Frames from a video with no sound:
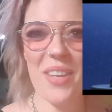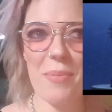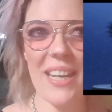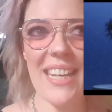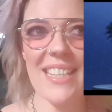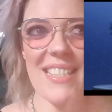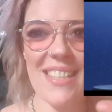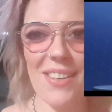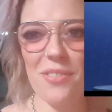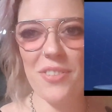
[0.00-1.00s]
But he's
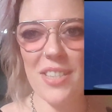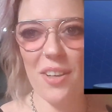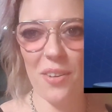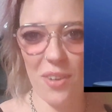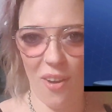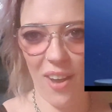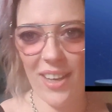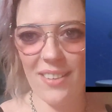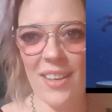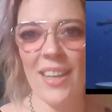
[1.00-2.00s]

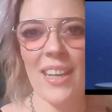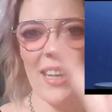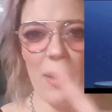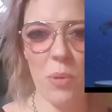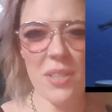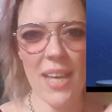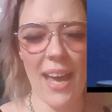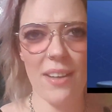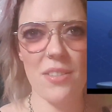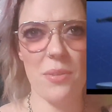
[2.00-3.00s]
xoxo9. He was
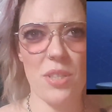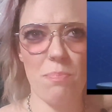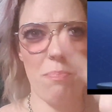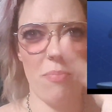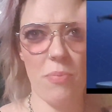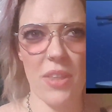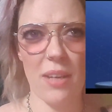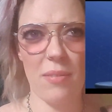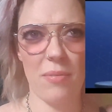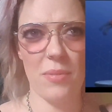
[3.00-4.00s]
hacked, so his
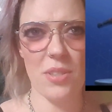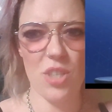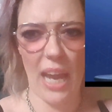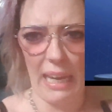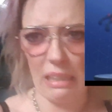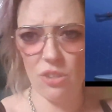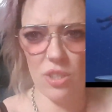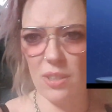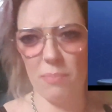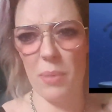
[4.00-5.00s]
thing was
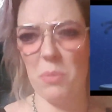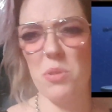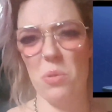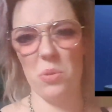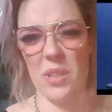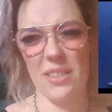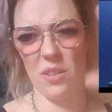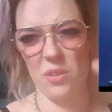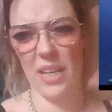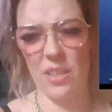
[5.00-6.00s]
changed, but it was all good. There's
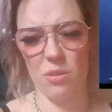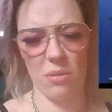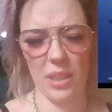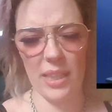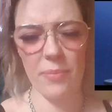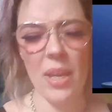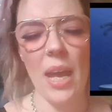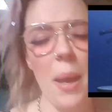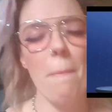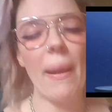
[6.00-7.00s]
no danger or anything.
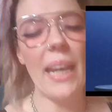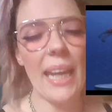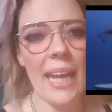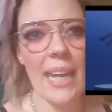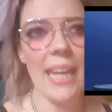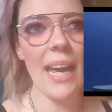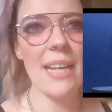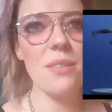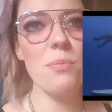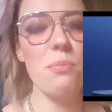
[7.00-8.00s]
But he
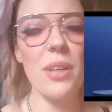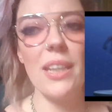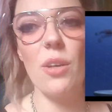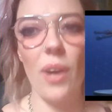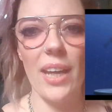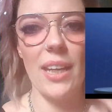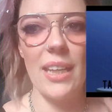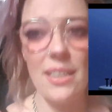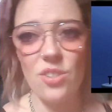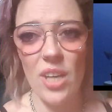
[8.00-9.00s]
has a really great
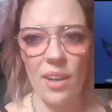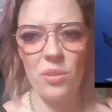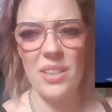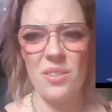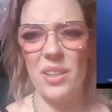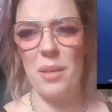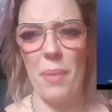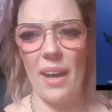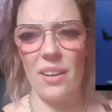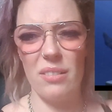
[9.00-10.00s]
kids channel. He's only
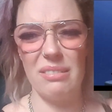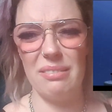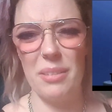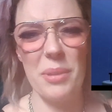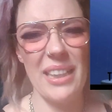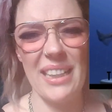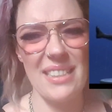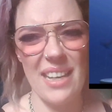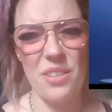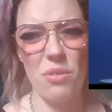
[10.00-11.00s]
about, I'm going to get
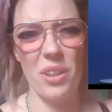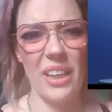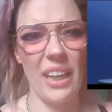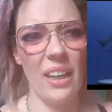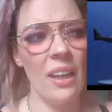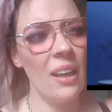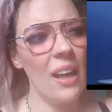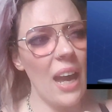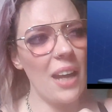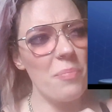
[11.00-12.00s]
his age wrong again.
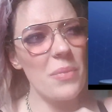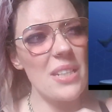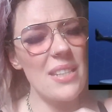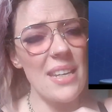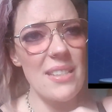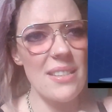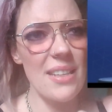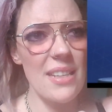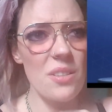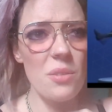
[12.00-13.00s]
But
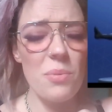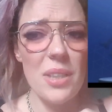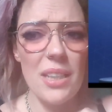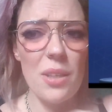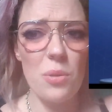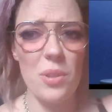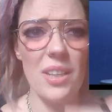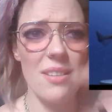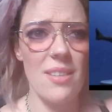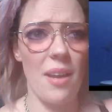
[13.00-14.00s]
he's got a really good
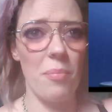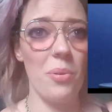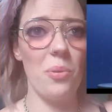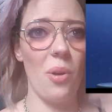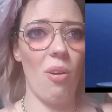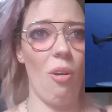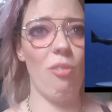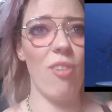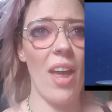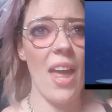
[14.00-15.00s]
example of